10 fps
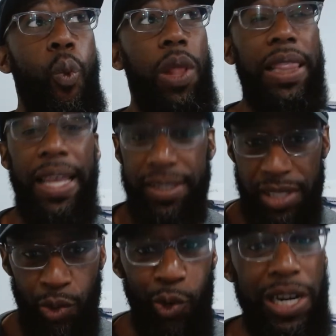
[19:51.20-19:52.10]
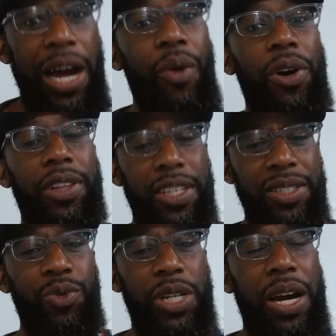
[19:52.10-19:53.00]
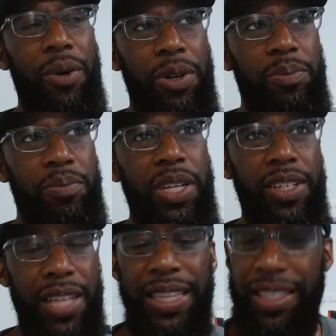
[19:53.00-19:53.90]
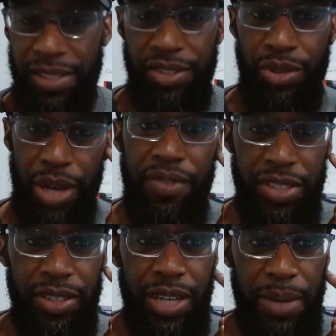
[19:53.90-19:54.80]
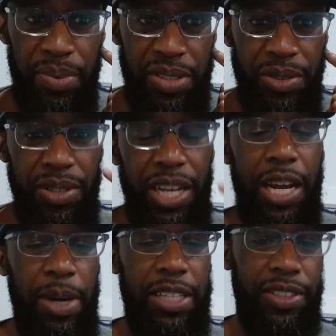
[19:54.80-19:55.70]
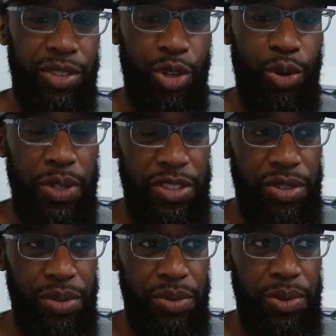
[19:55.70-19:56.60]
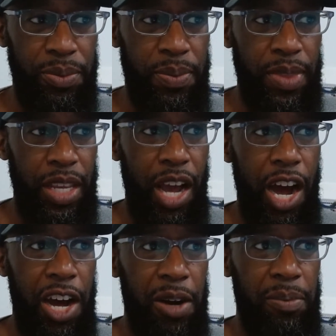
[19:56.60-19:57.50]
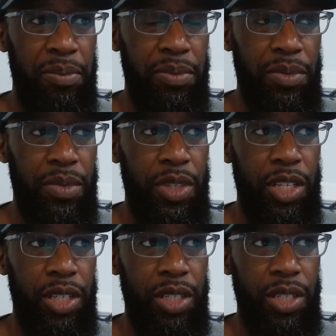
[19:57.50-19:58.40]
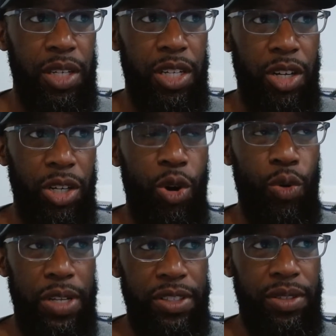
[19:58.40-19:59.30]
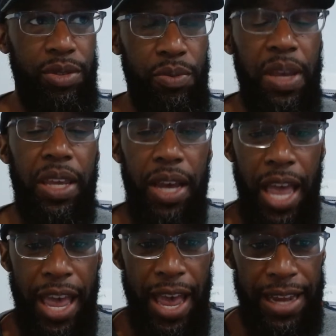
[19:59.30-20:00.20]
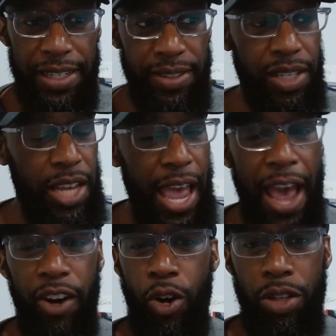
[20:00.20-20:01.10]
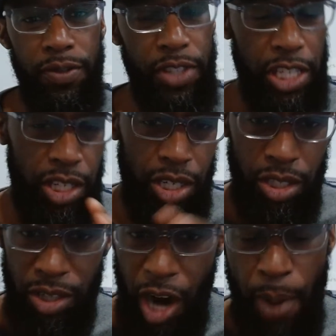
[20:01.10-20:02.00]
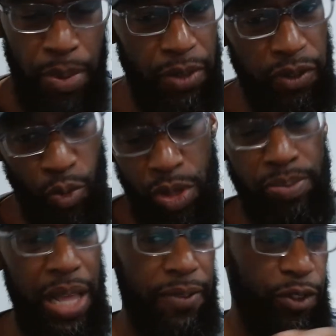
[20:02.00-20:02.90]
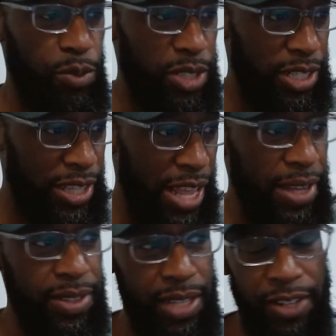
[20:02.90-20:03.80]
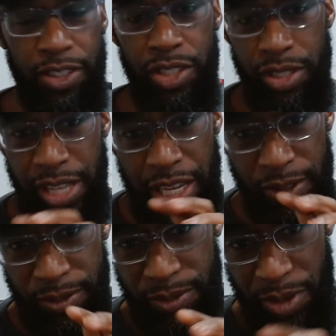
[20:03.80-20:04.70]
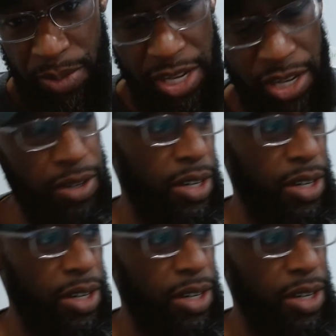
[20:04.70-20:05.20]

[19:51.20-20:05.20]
less than 1 hour, because I listen to every single episode, and I might need to um, go into make edits and all of the copying from one platform to the next, and to take it from here